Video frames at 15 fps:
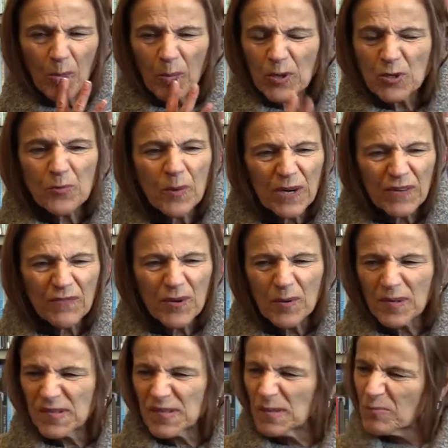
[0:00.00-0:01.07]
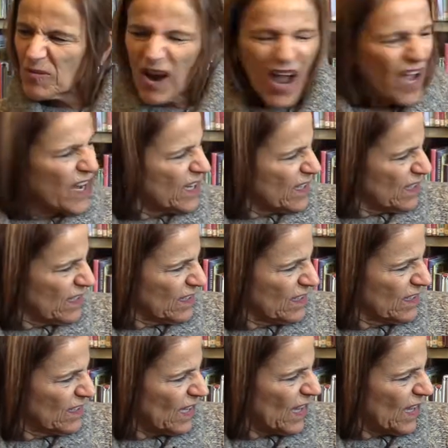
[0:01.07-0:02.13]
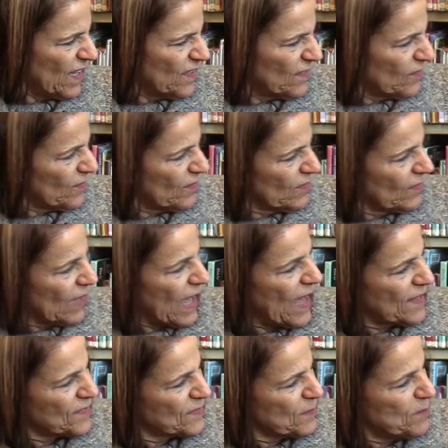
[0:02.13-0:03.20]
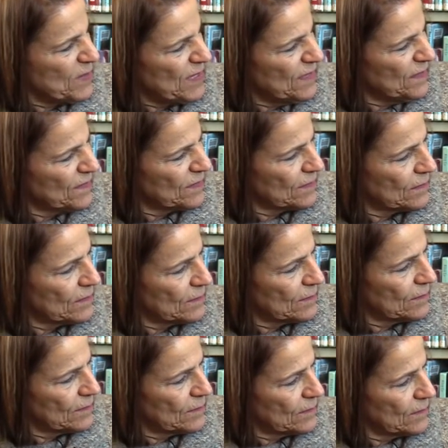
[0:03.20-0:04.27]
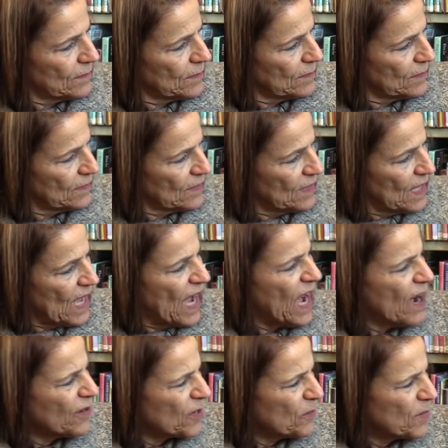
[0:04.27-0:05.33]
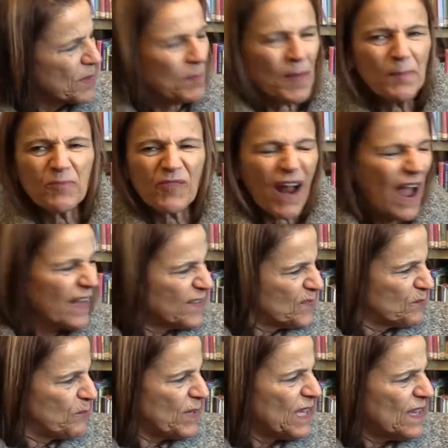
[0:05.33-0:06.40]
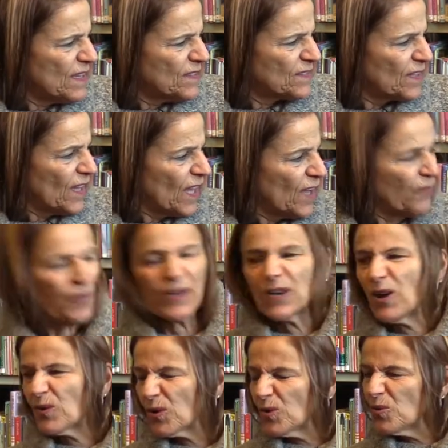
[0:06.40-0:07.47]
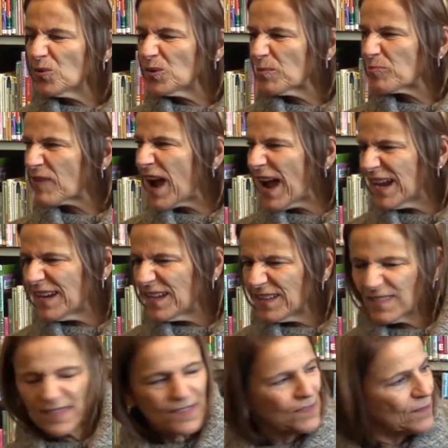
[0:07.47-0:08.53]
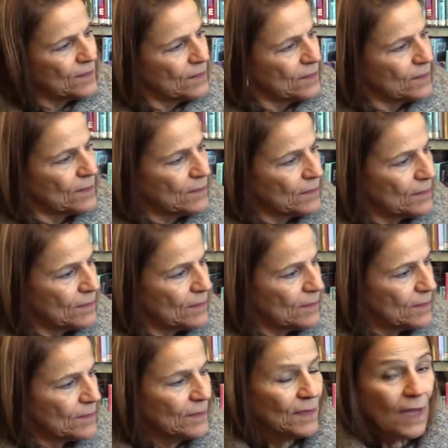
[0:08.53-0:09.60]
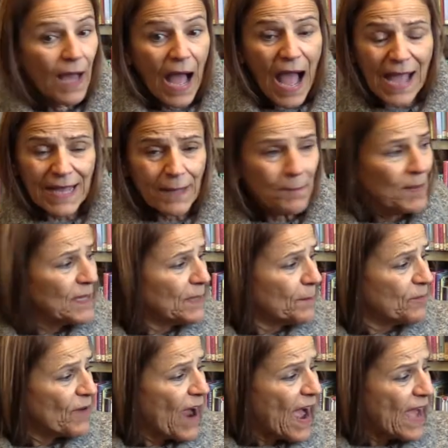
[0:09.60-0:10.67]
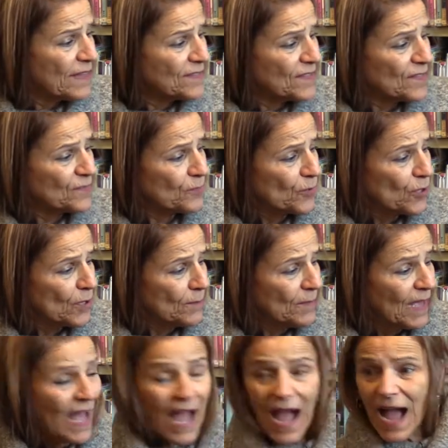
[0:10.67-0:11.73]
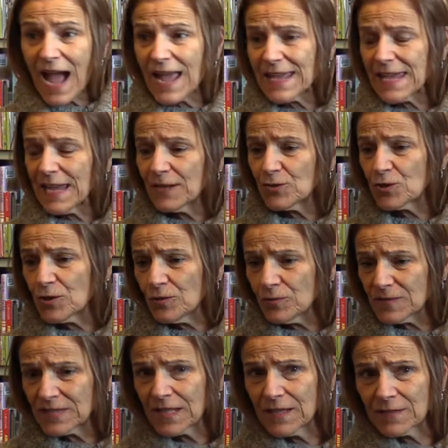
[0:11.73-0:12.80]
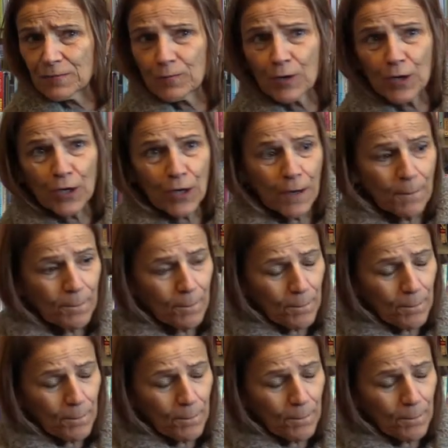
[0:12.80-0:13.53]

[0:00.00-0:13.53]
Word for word: Which one of you is the bride? asked the bees. How can we be bride's bees if we don't know who the bride is? I can be the bride, says Worm. I can too, says Worm.